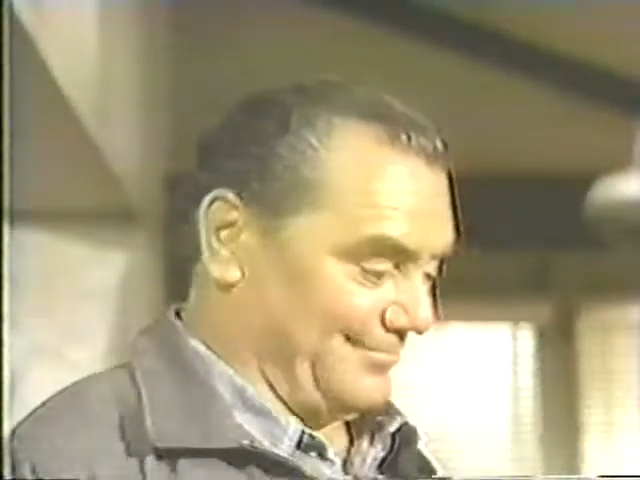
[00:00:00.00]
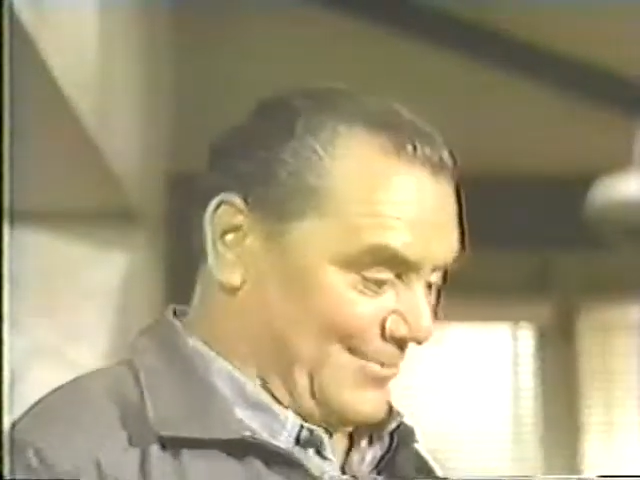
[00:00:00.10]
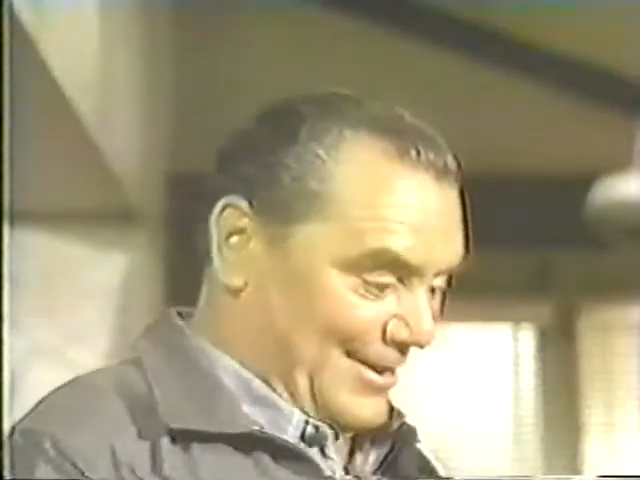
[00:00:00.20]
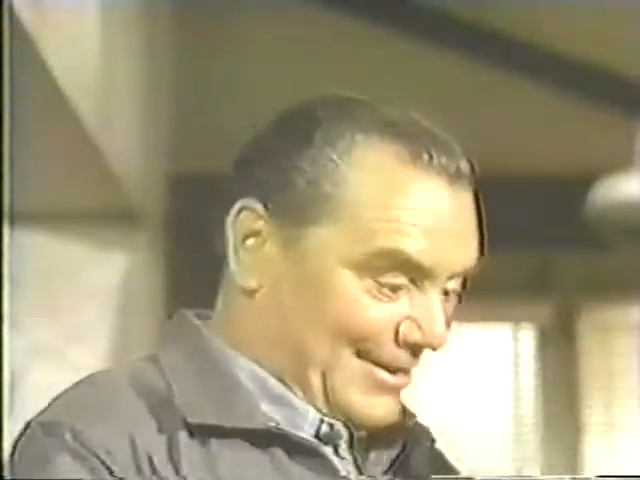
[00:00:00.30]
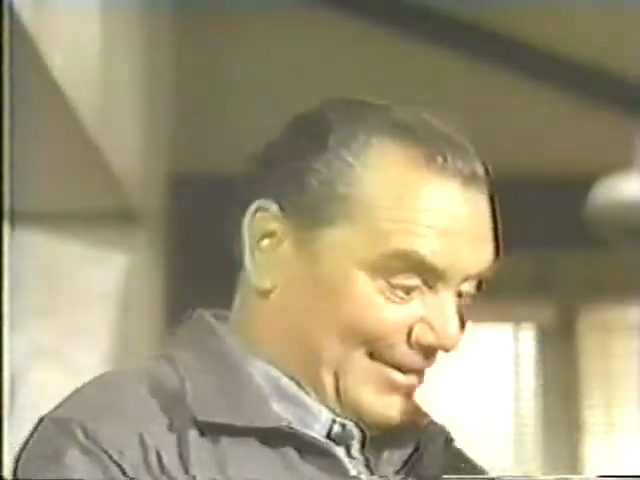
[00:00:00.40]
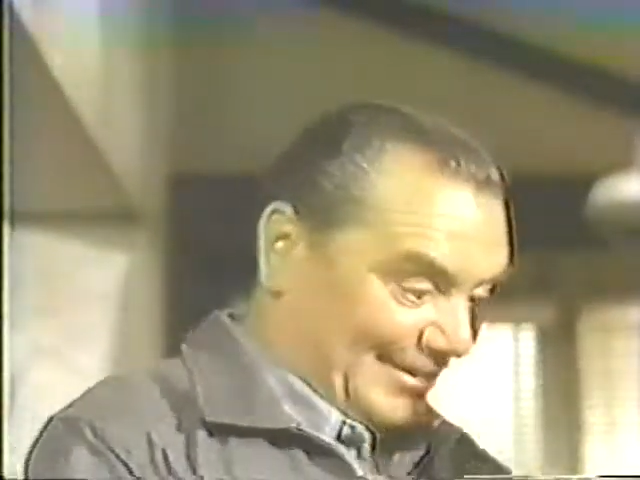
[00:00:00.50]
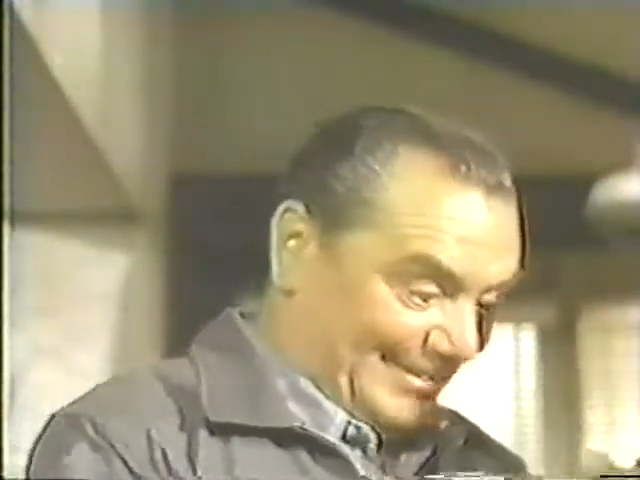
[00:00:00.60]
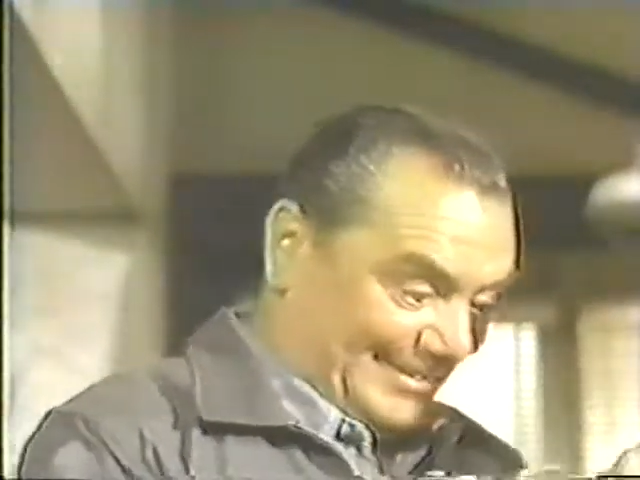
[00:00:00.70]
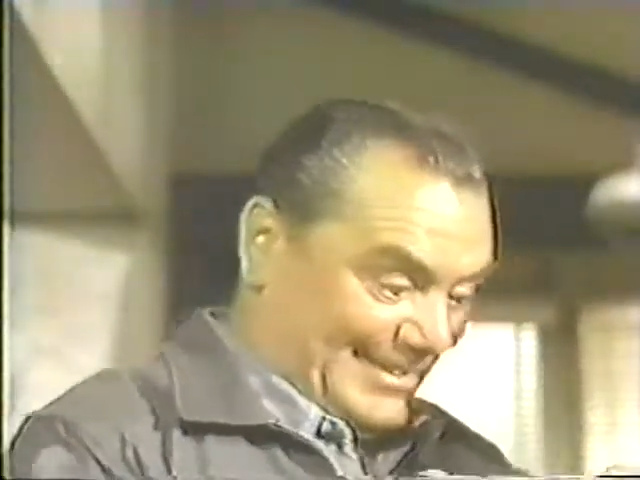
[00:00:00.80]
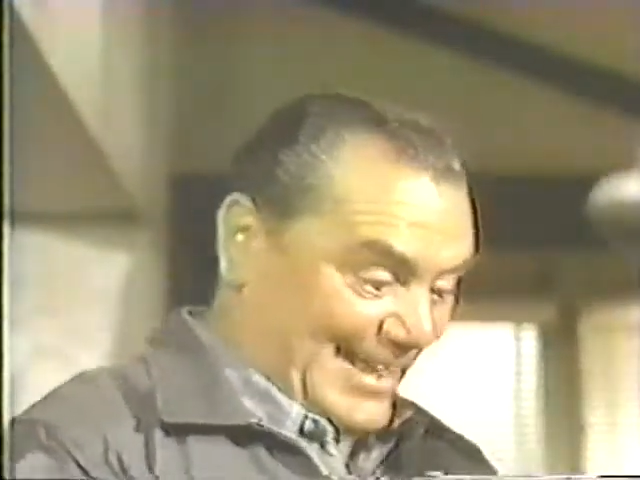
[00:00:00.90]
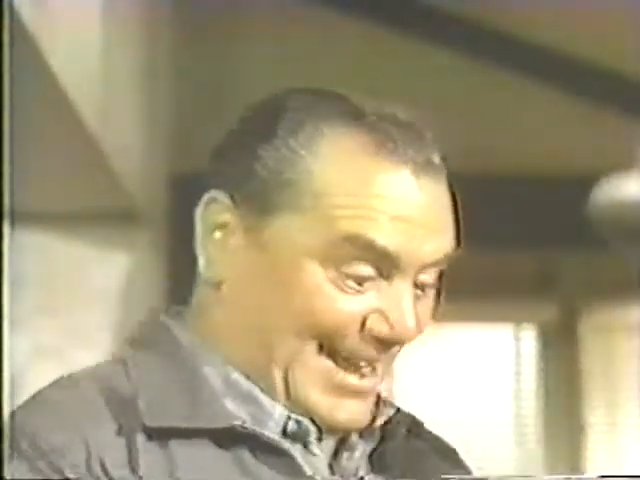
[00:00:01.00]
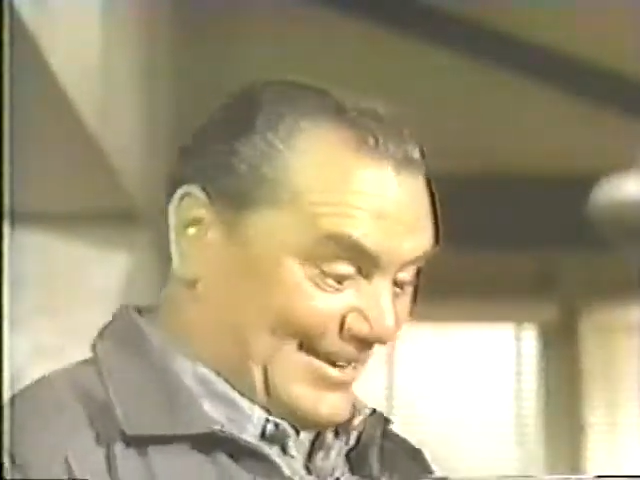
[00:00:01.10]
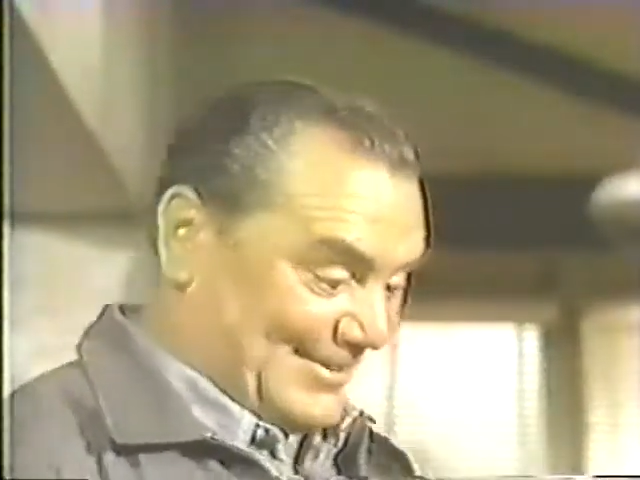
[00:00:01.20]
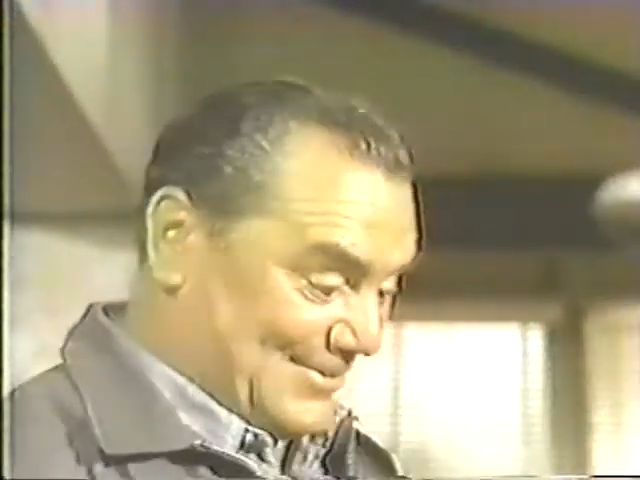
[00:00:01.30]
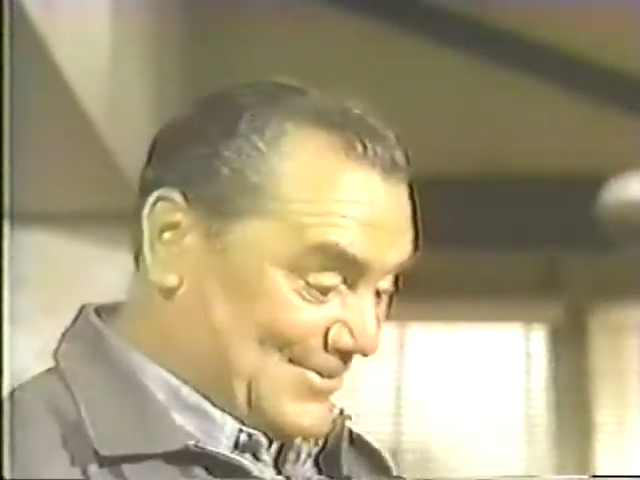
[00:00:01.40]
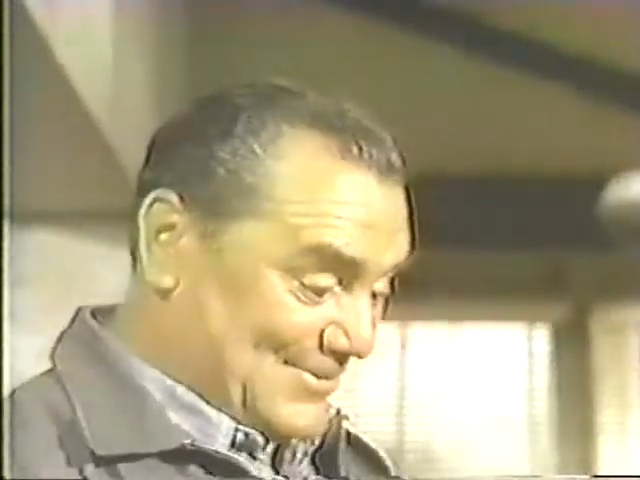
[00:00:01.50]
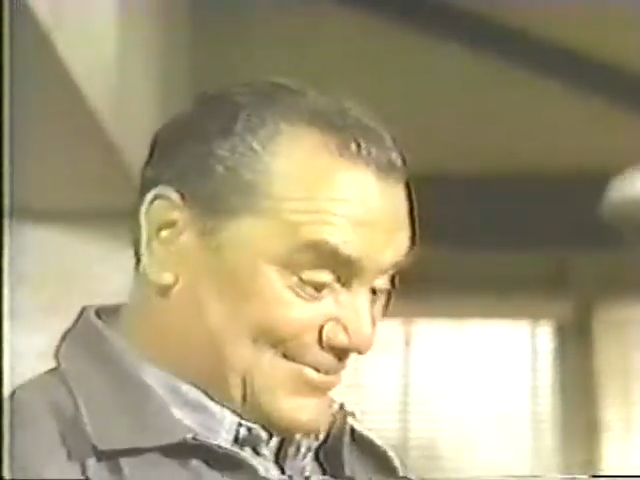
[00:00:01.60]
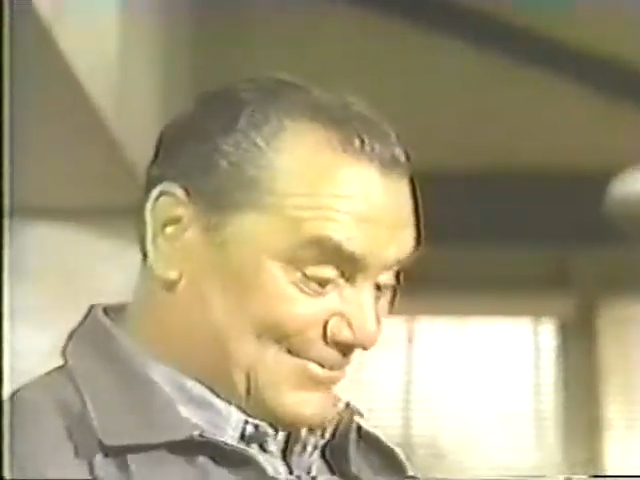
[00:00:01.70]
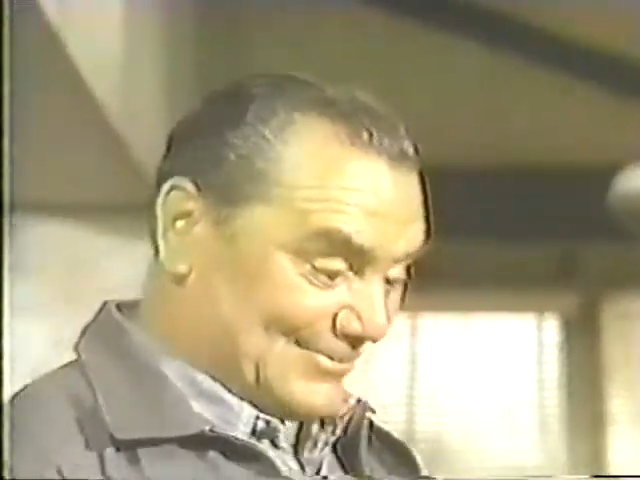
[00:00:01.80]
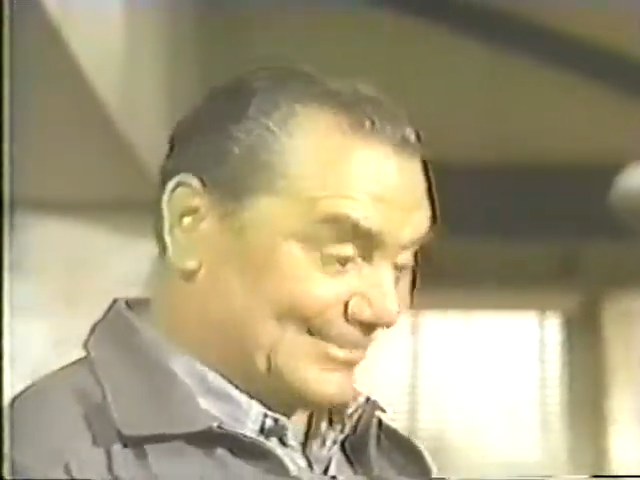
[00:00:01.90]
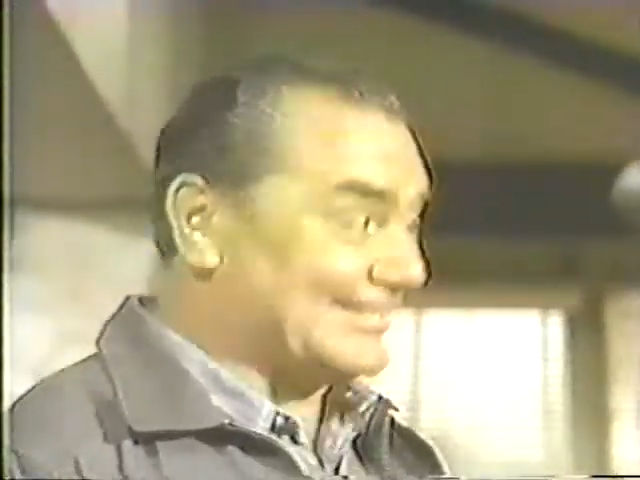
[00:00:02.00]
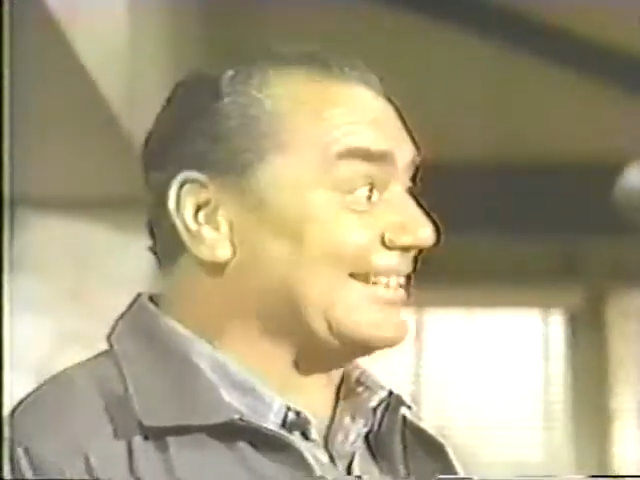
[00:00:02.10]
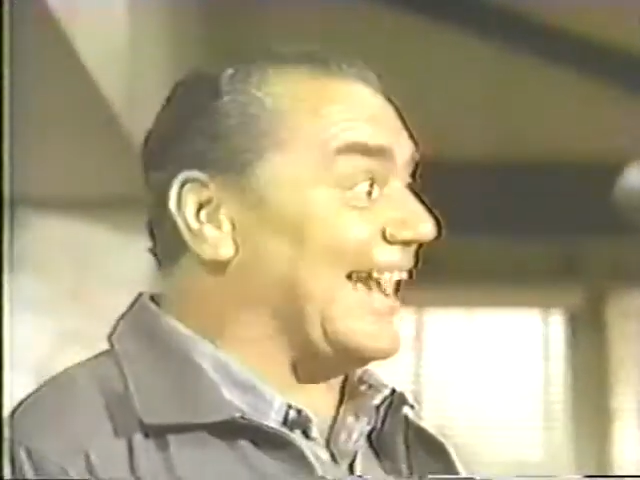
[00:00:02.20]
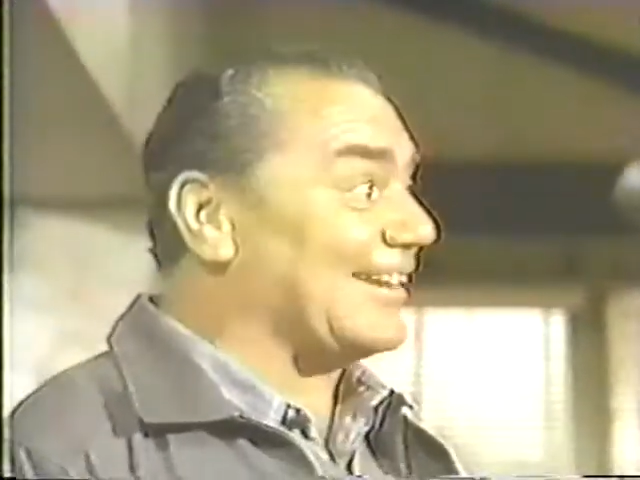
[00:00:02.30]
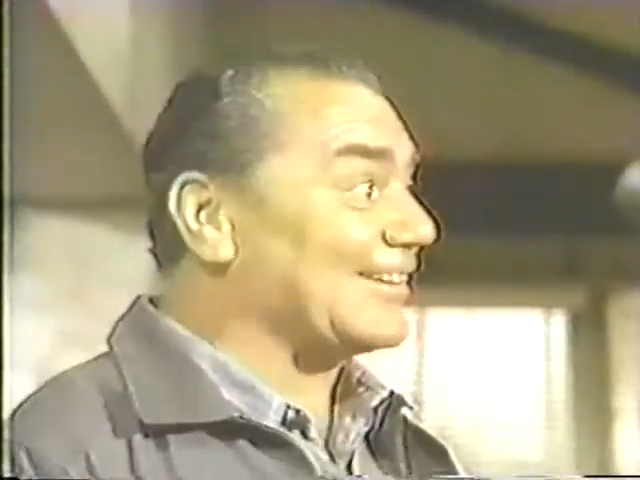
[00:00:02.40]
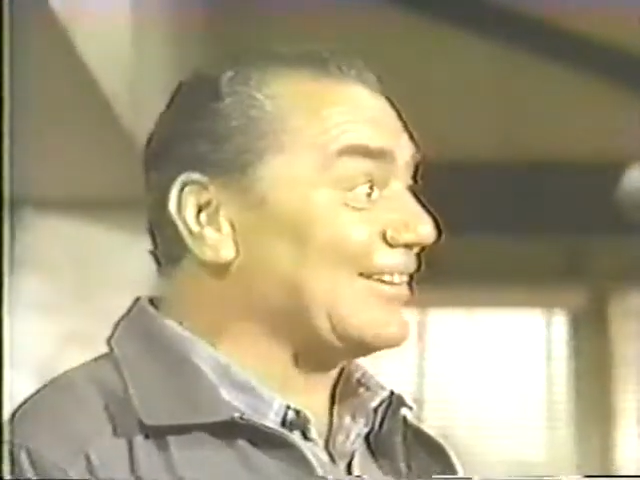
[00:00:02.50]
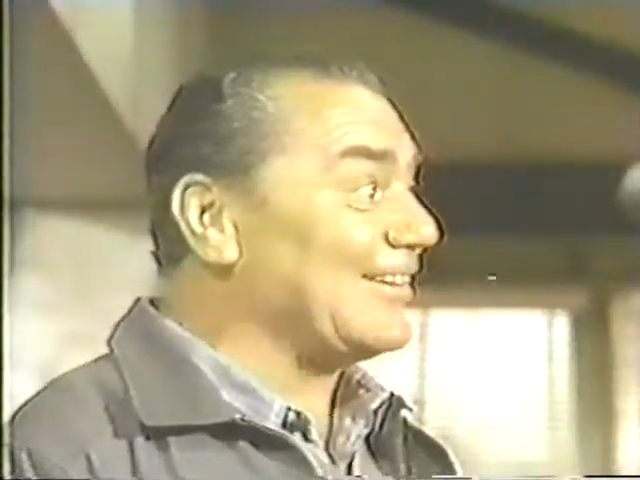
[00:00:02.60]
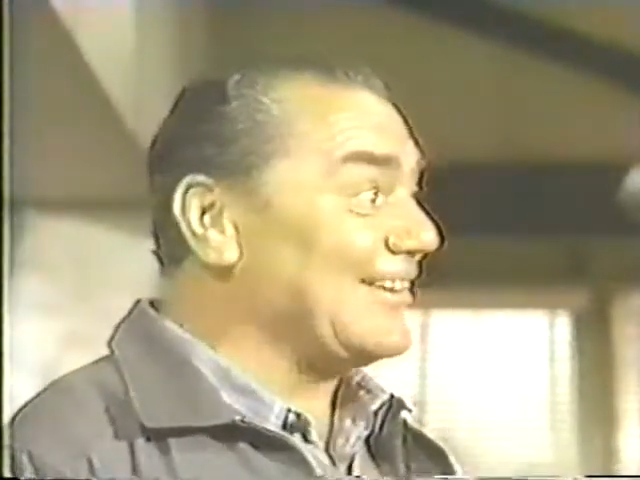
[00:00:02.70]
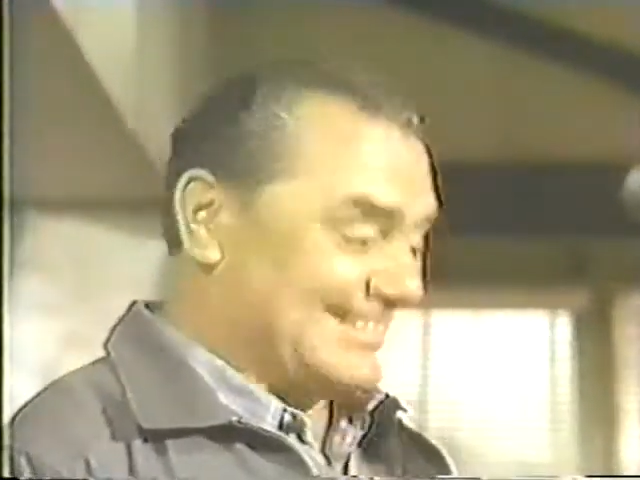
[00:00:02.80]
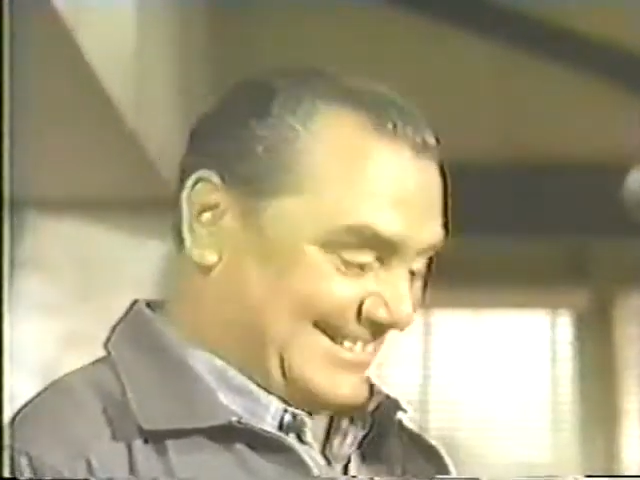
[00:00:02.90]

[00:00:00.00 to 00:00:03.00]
Well, thank you, Santa Claus.